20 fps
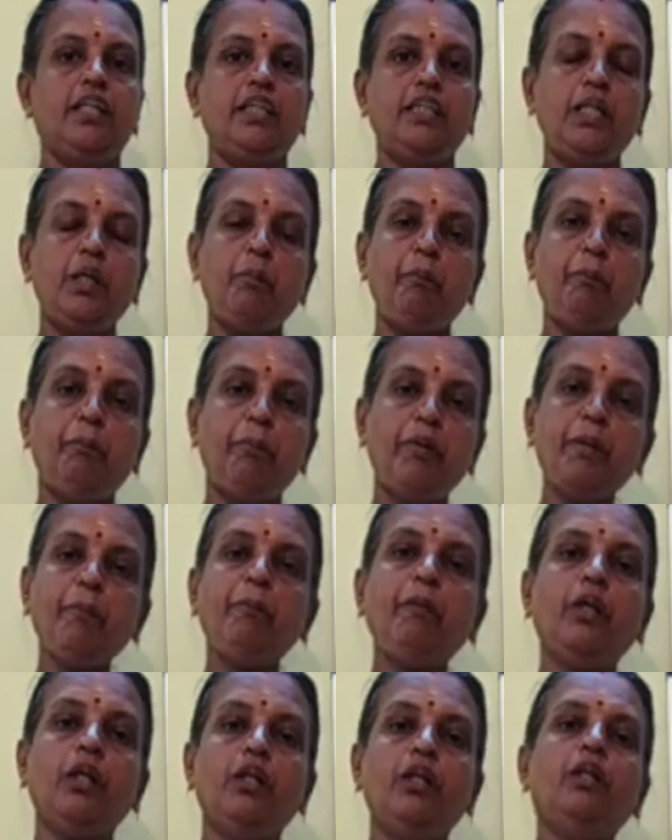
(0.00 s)
The
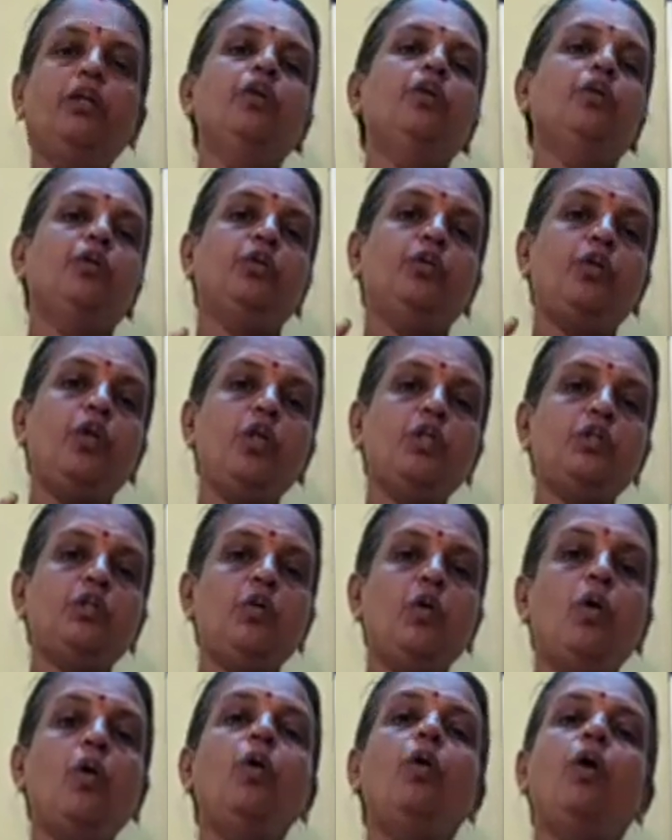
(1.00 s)
people, those
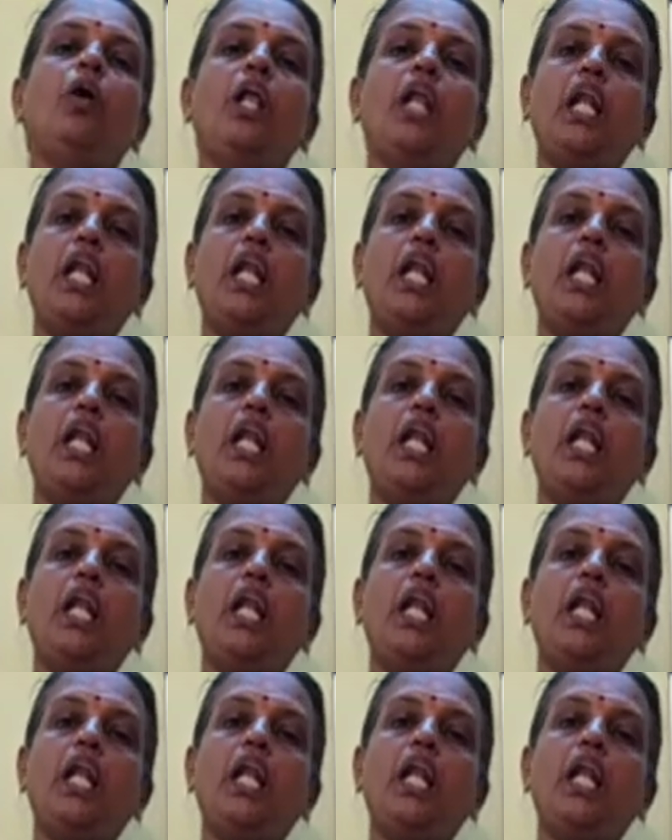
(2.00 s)
who